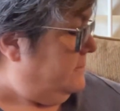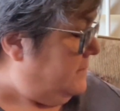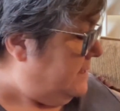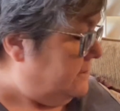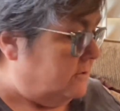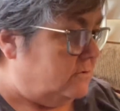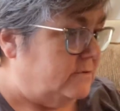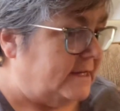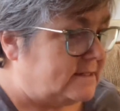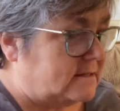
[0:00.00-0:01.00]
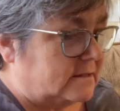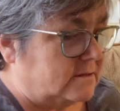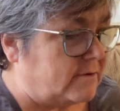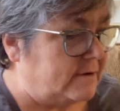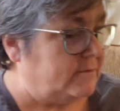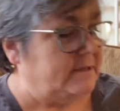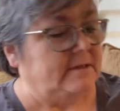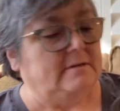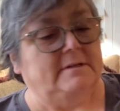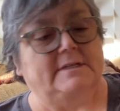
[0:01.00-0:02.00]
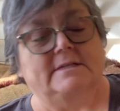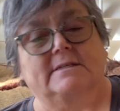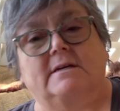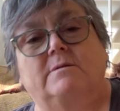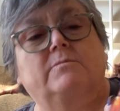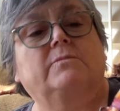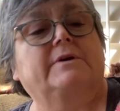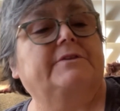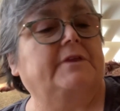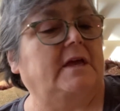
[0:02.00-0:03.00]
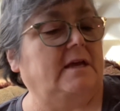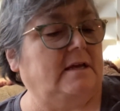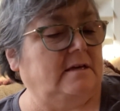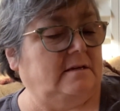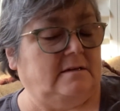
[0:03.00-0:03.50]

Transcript: well, no, that's not the right one. It does come with a